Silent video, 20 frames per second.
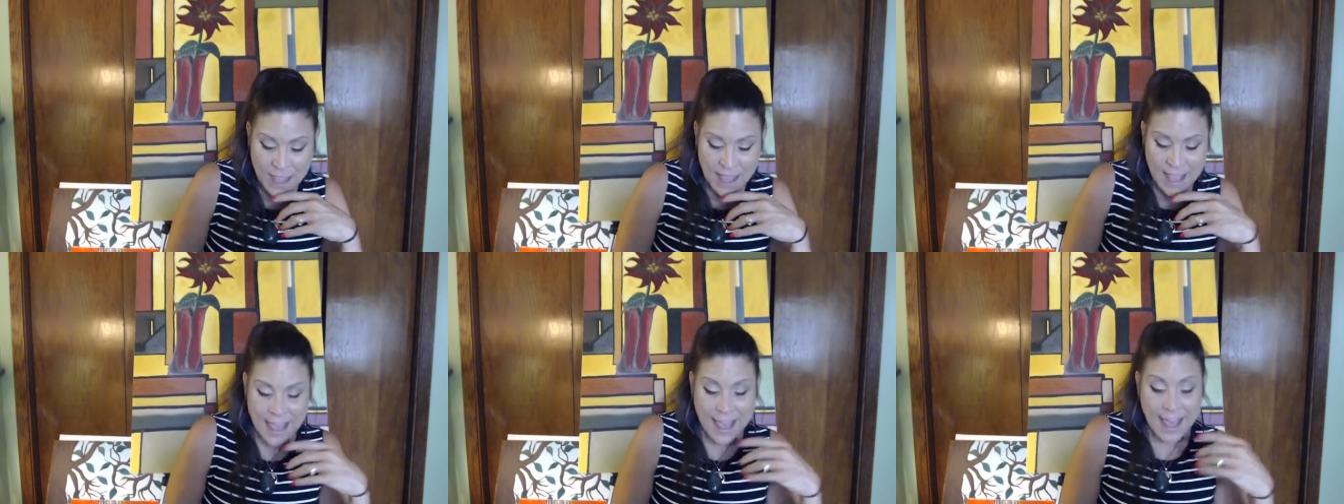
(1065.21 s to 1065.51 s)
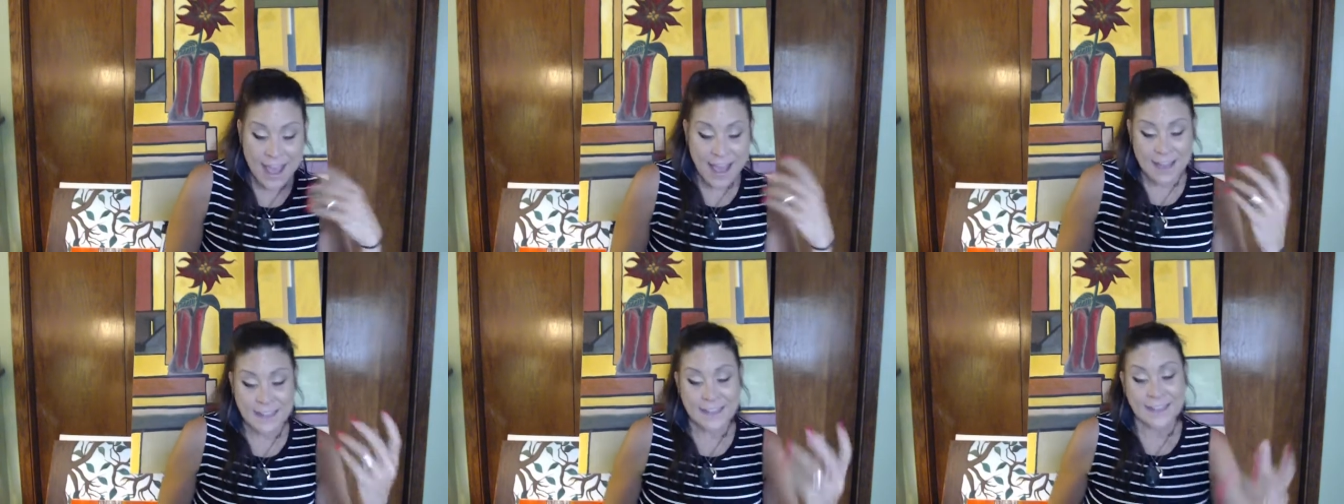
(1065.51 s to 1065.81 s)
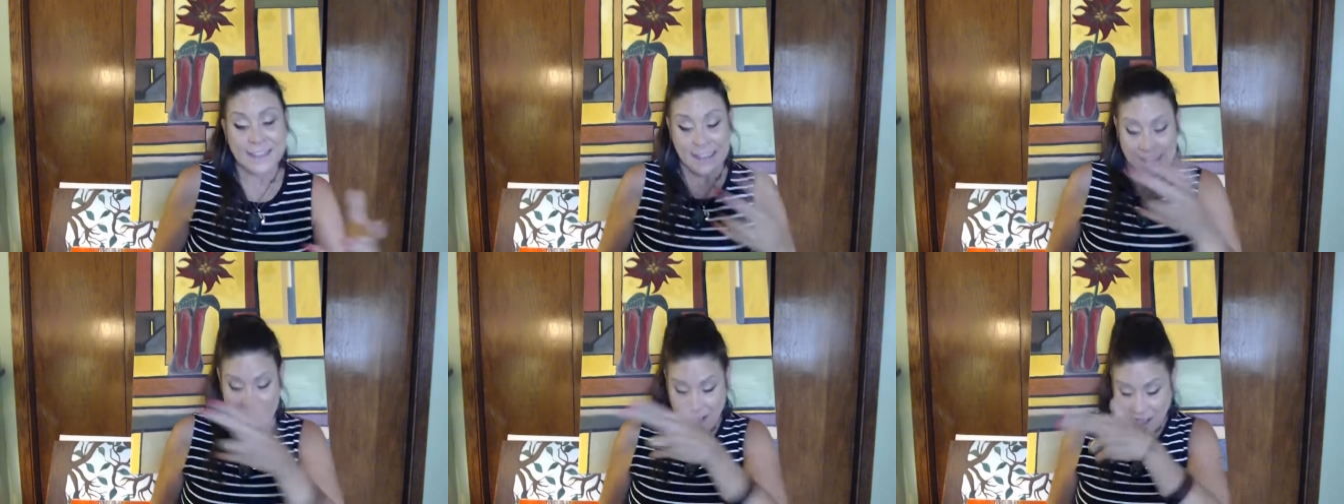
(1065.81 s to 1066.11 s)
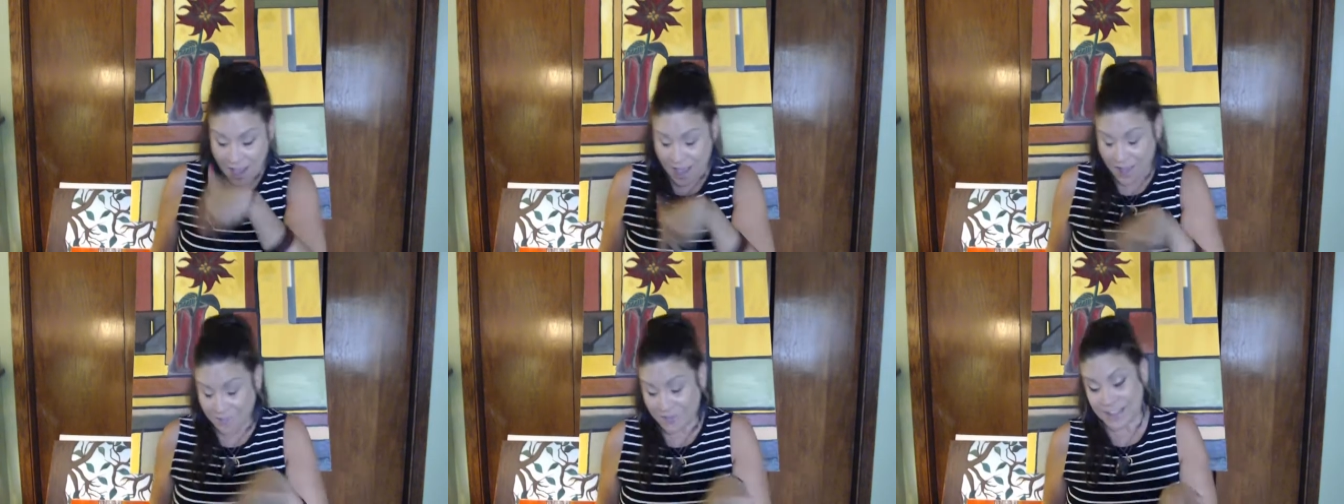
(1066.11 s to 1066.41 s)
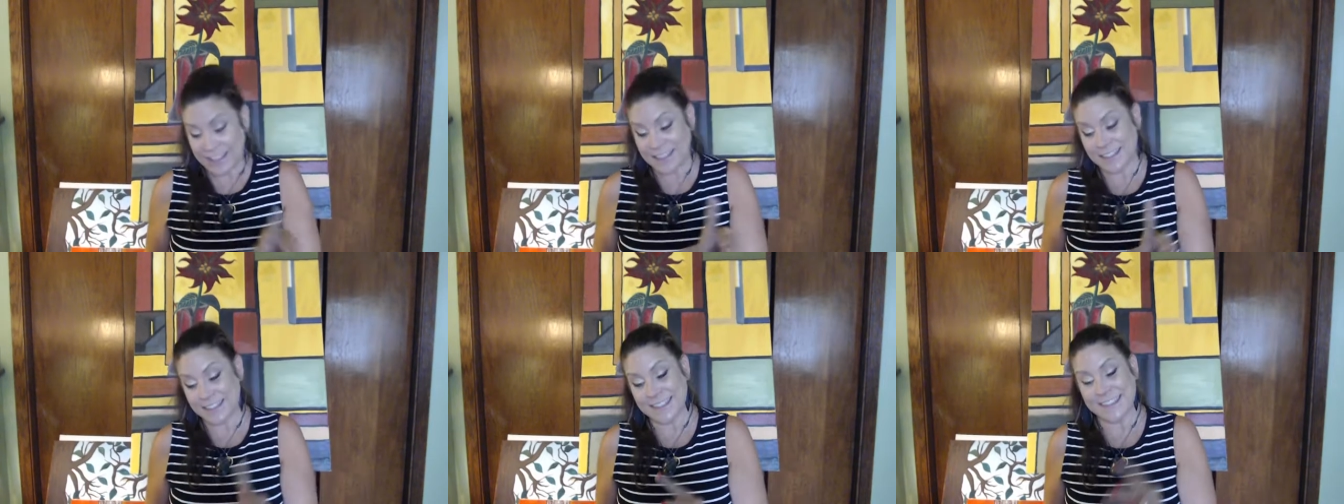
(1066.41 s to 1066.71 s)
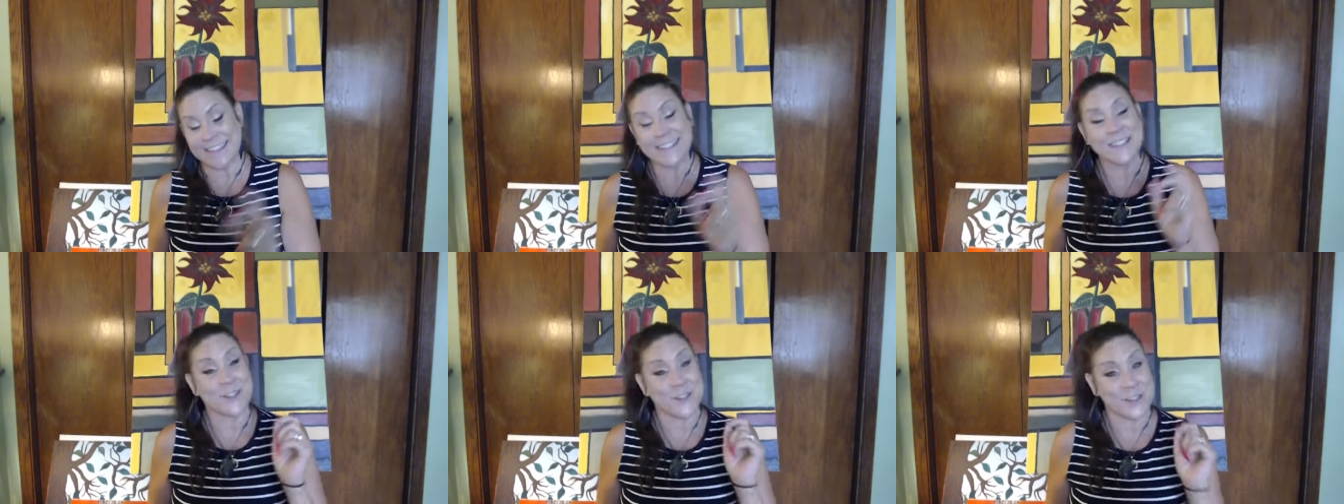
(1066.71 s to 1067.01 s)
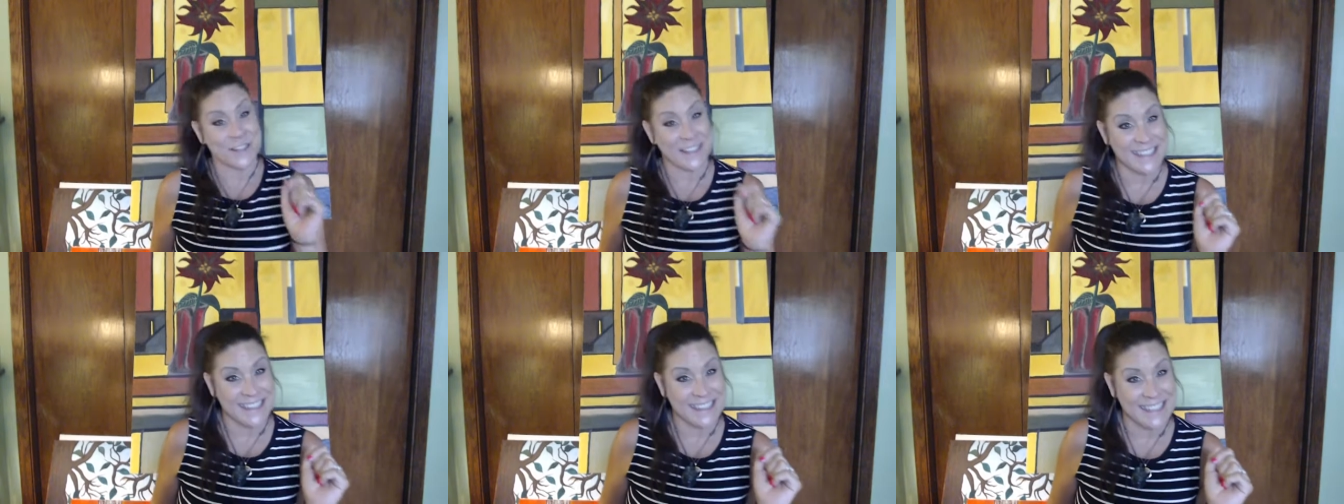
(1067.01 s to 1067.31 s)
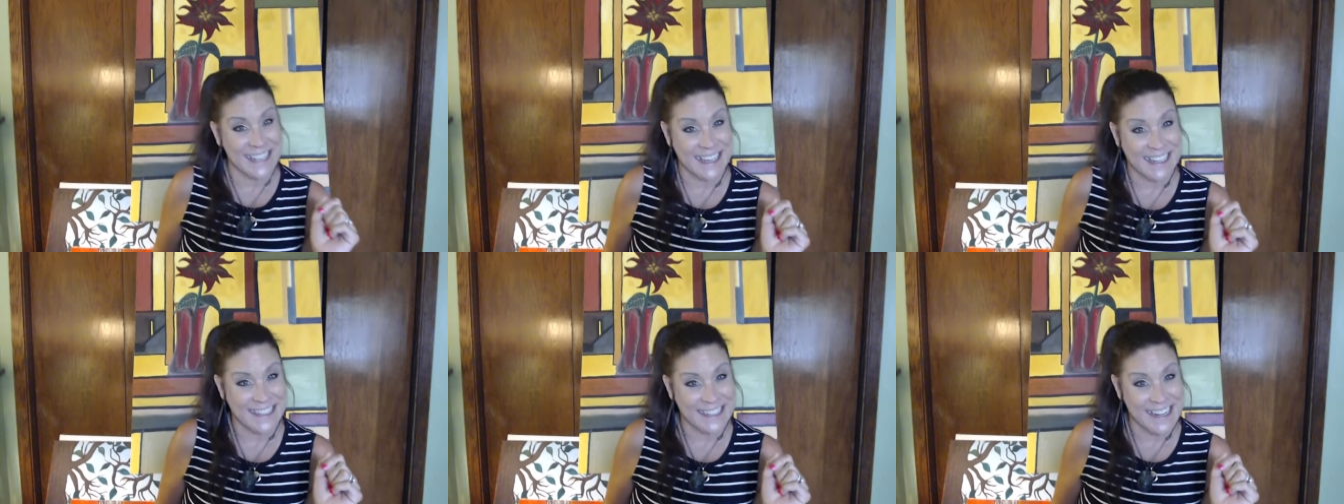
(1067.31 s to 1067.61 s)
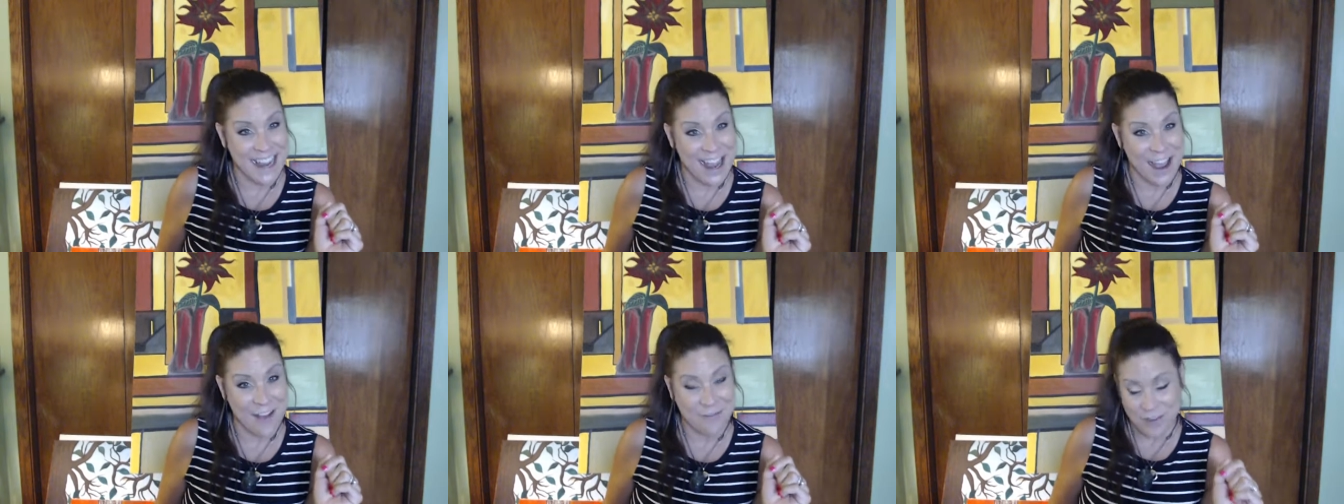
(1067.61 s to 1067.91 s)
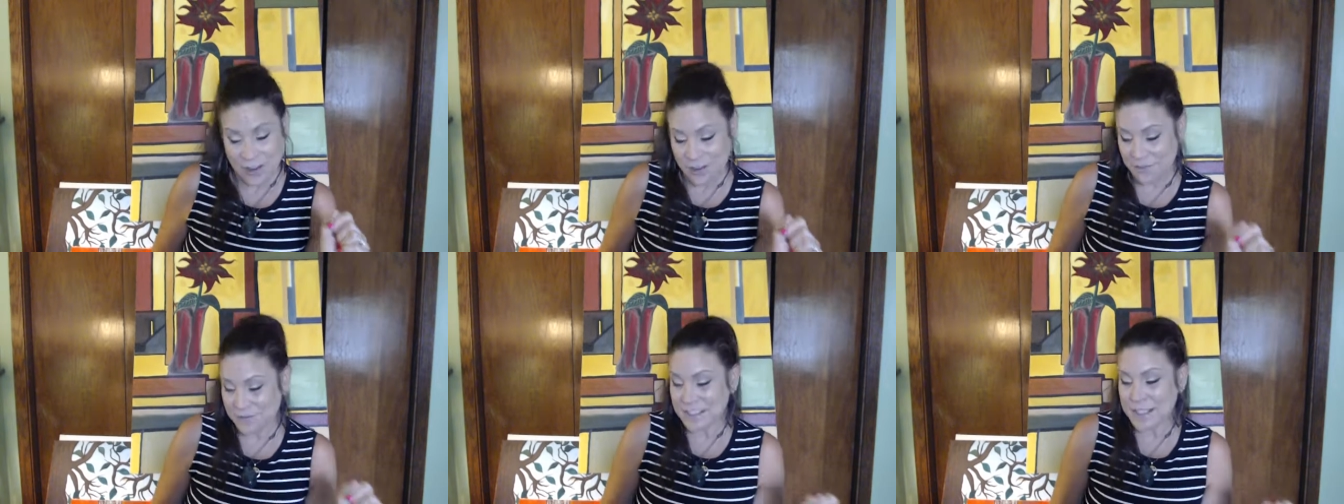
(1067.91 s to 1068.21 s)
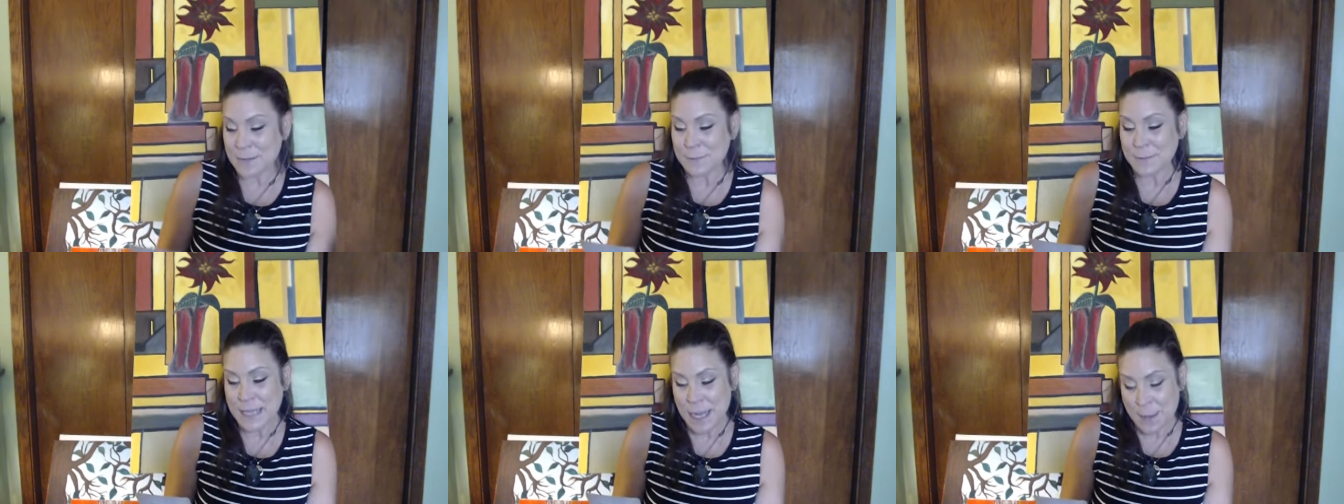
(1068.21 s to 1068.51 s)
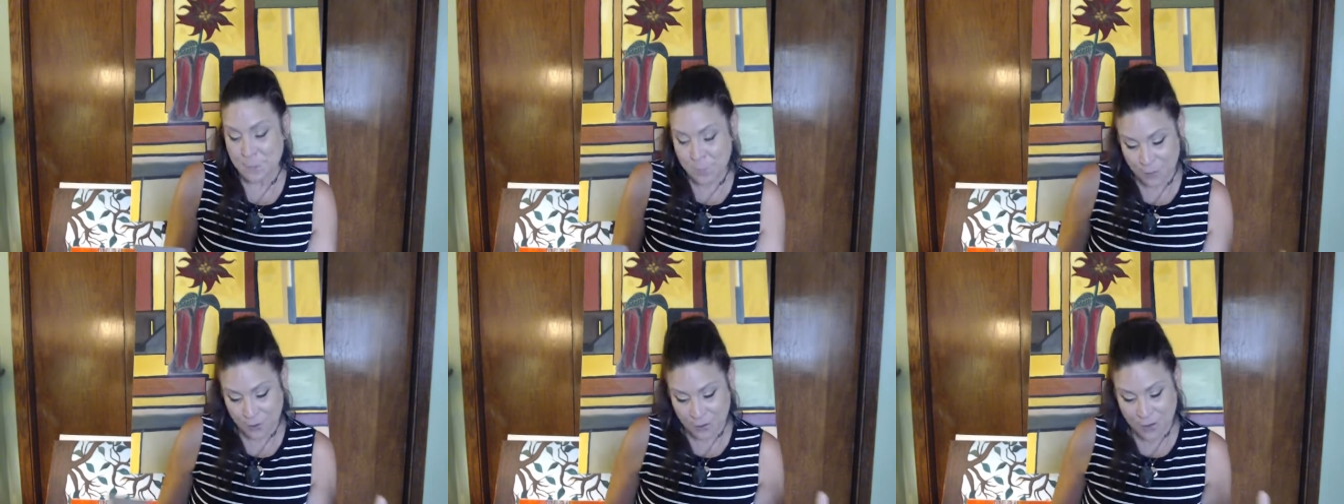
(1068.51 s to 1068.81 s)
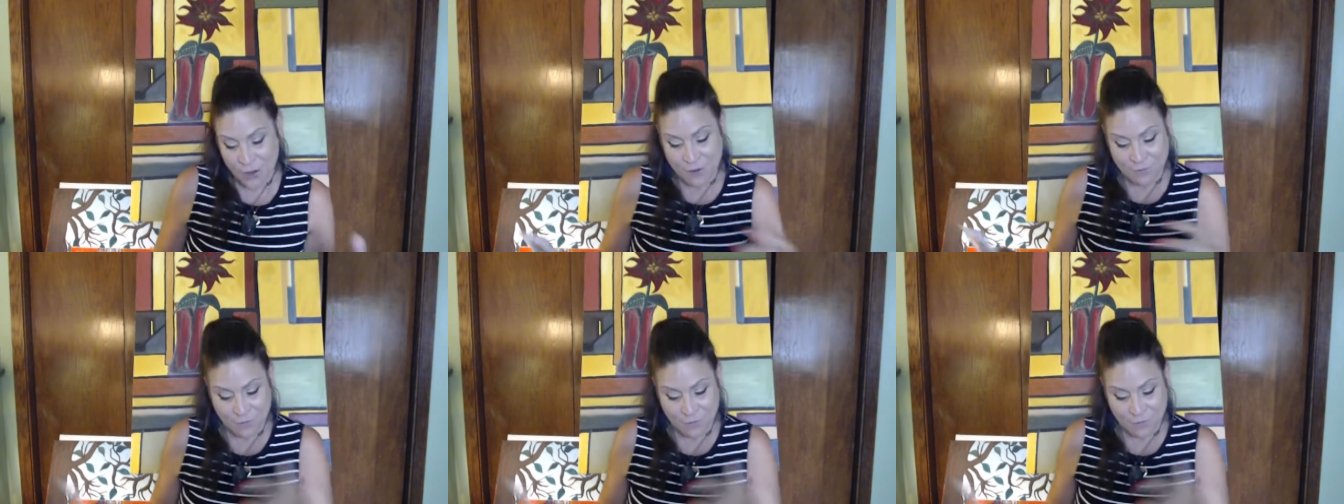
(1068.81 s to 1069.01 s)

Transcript: And obviously during the second half of September